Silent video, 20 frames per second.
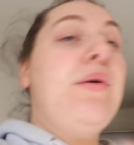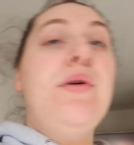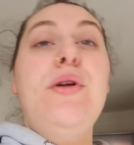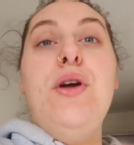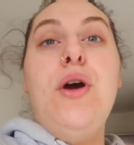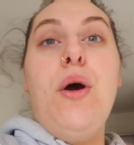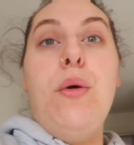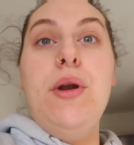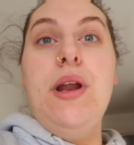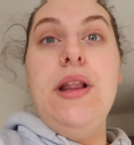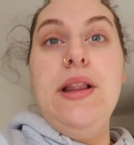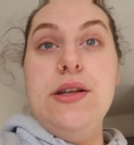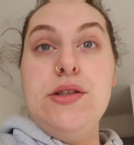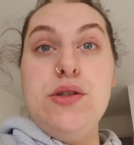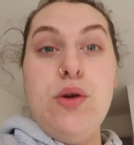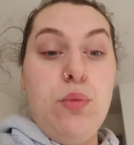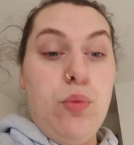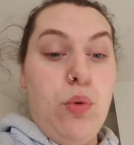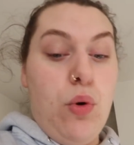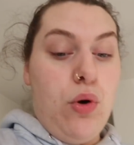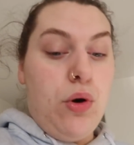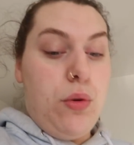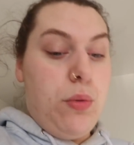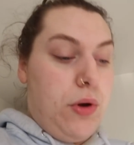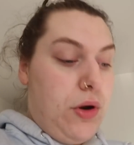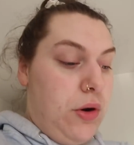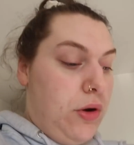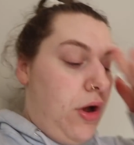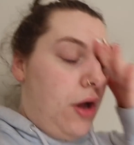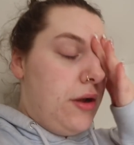I'm gonna go on a little walk. We're
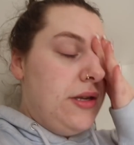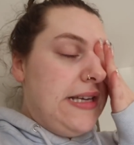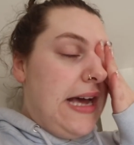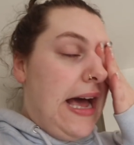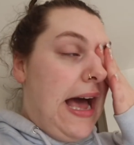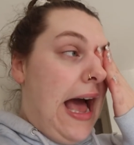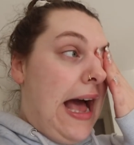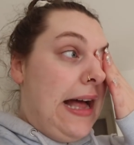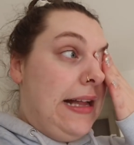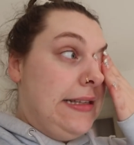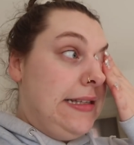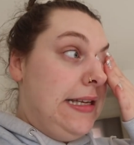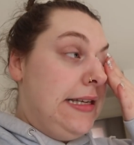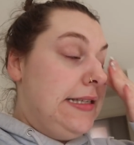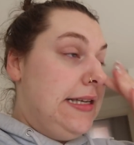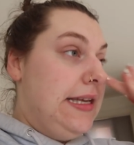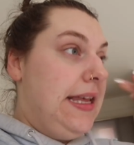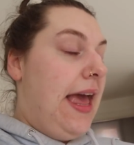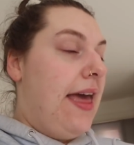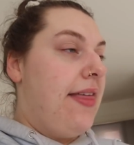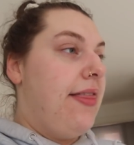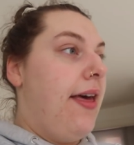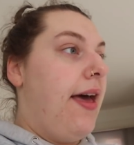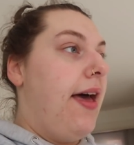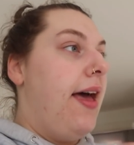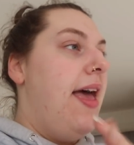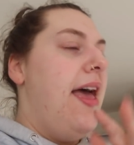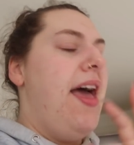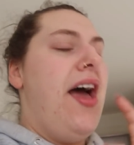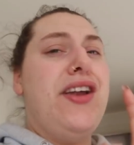gonna go to Aldi
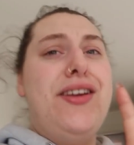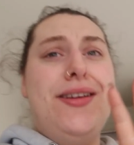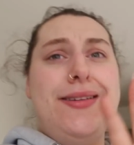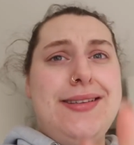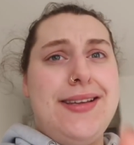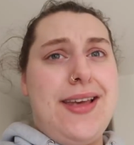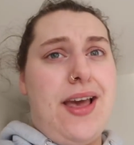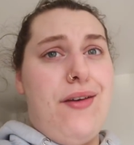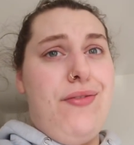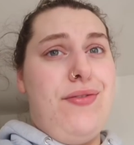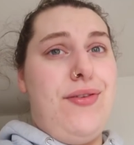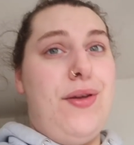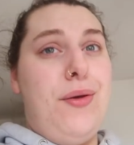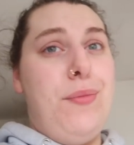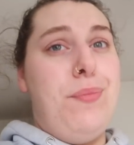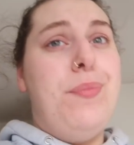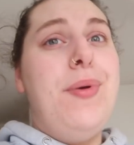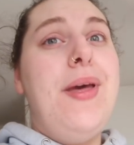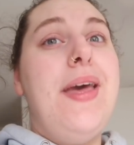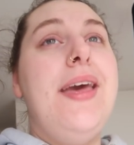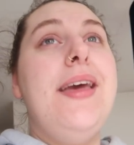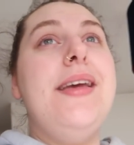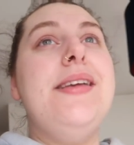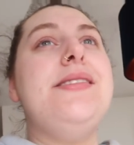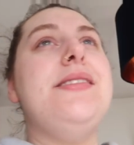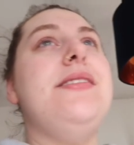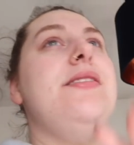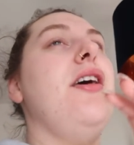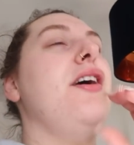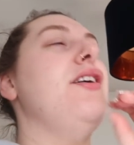together. I need to get a few
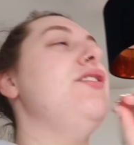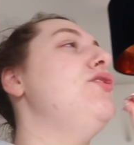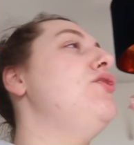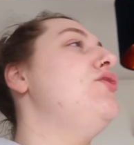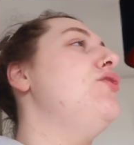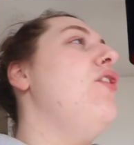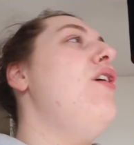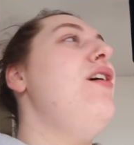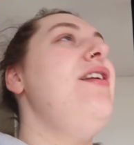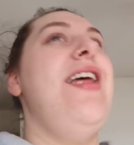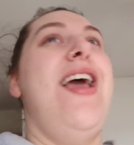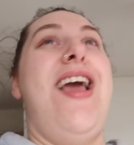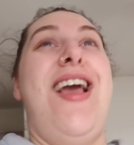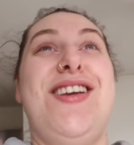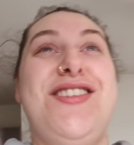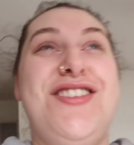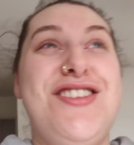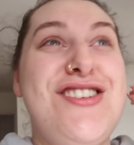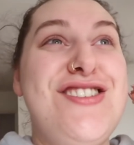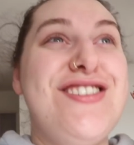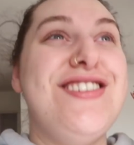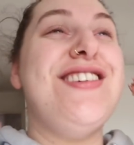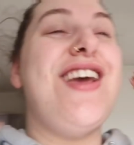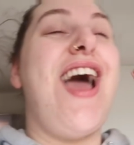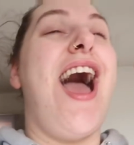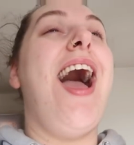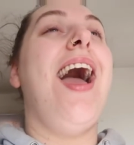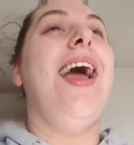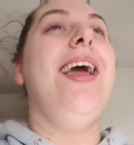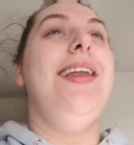bits. The sun is
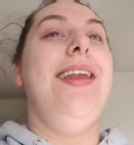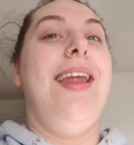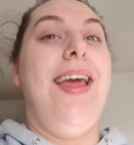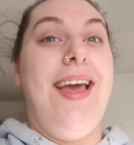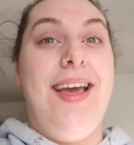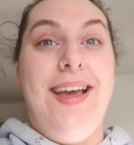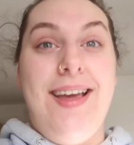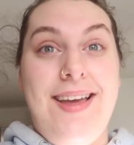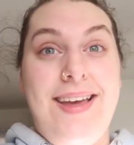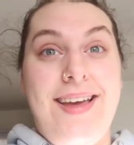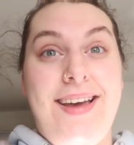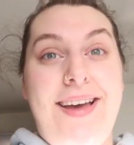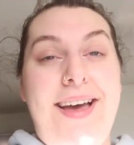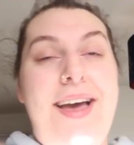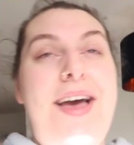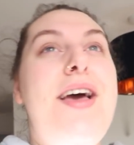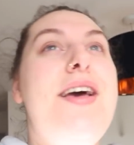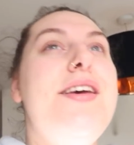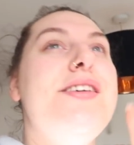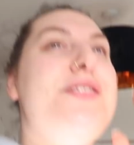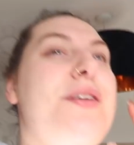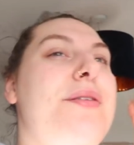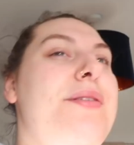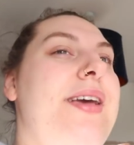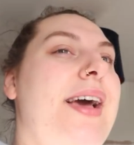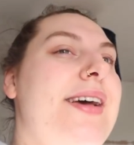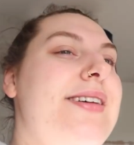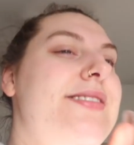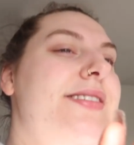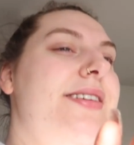shining. So
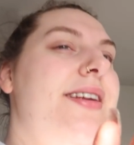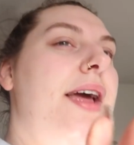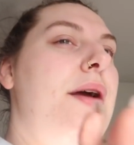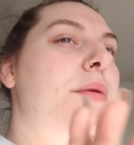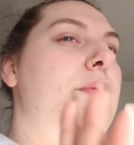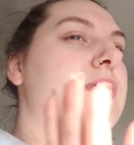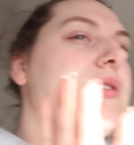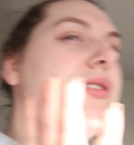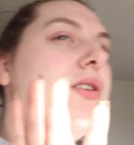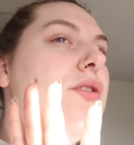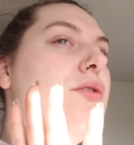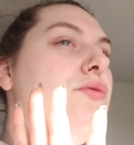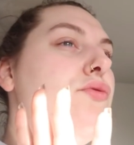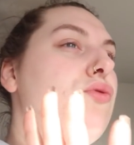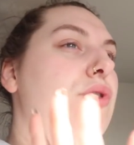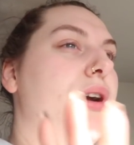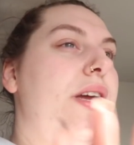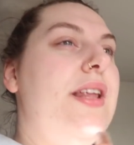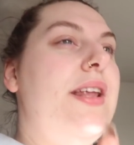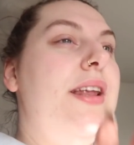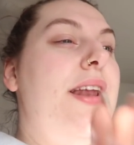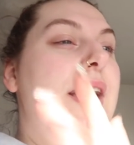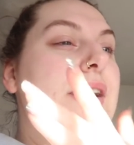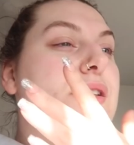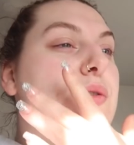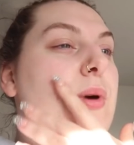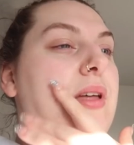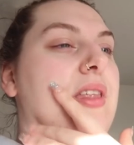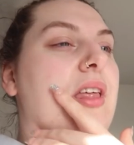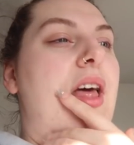yesterday was really
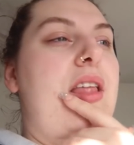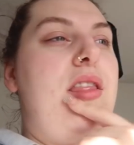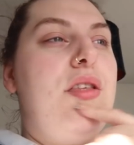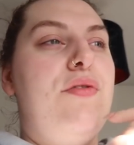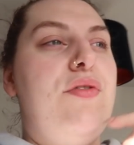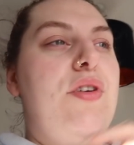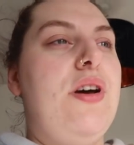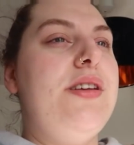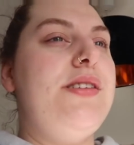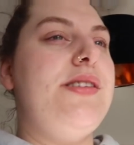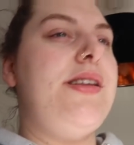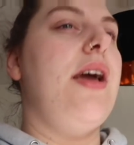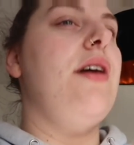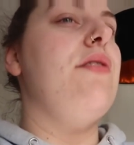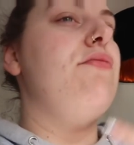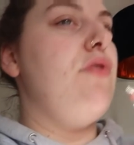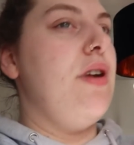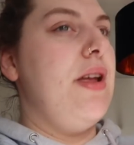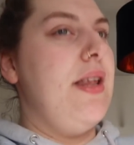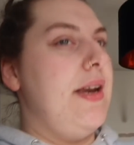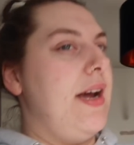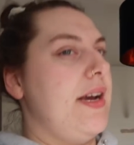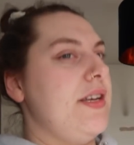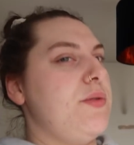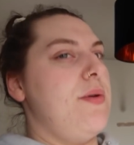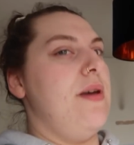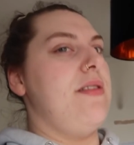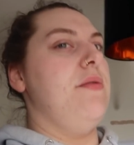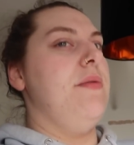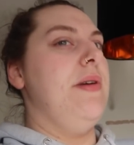nice weather, like the first day of really
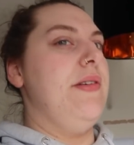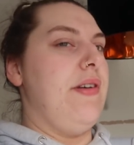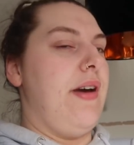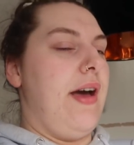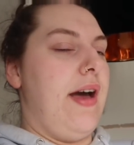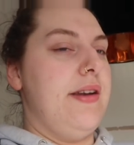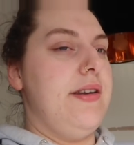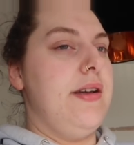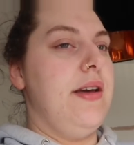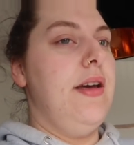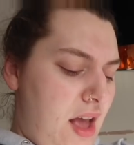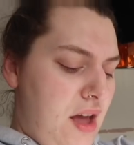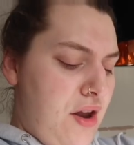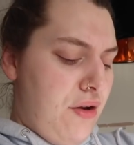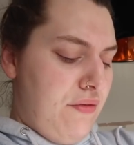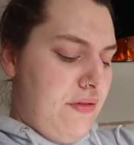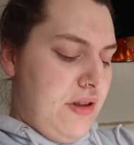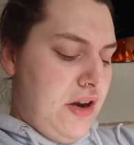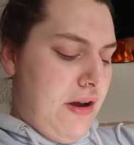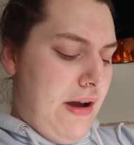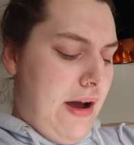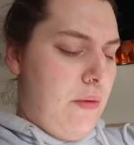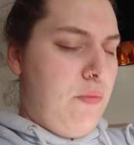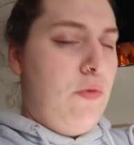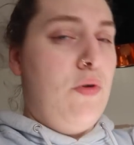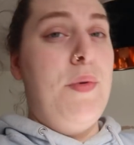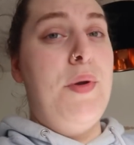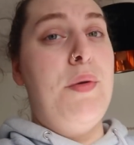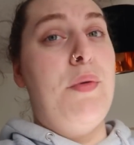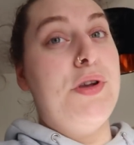nice weather we've had. I don't really know how
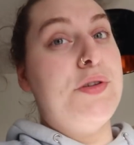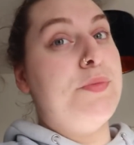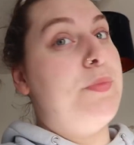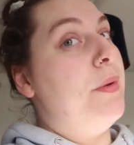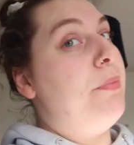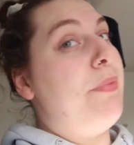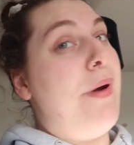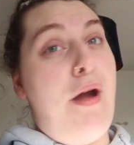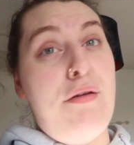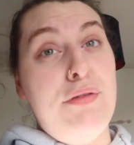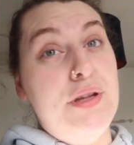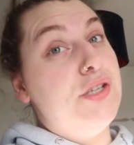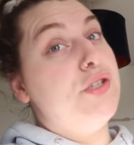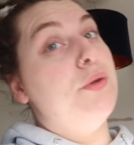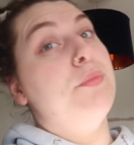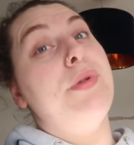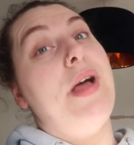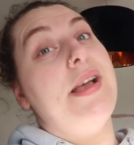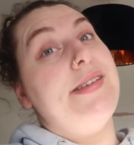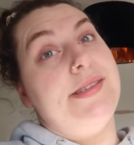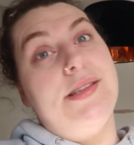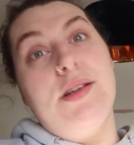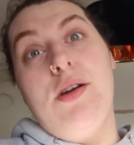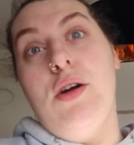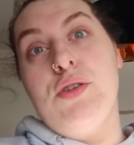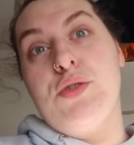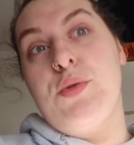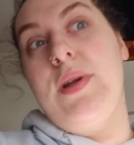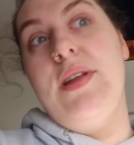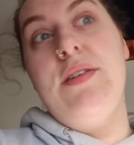warm it was, but apparently some places have
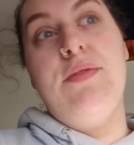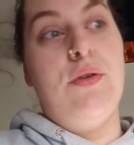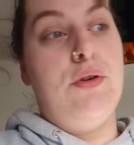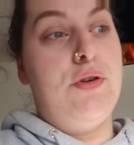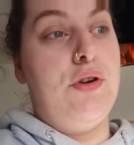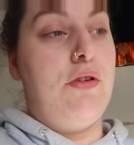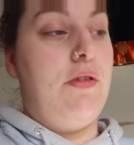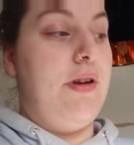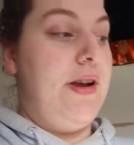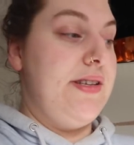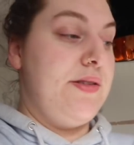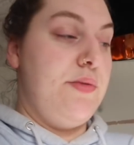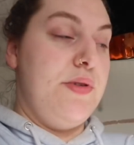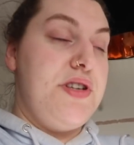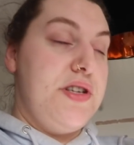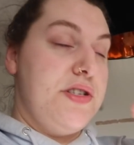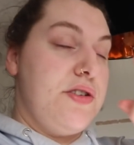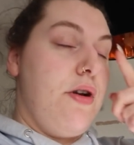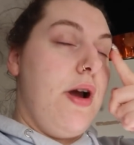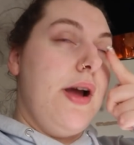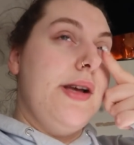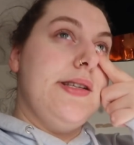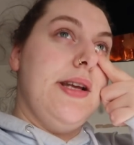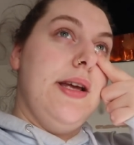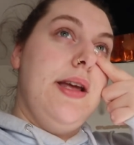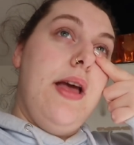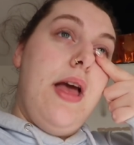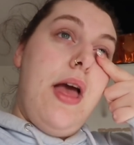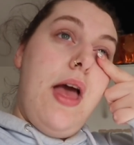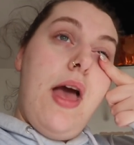got 24 degrees, which is
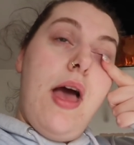crazy.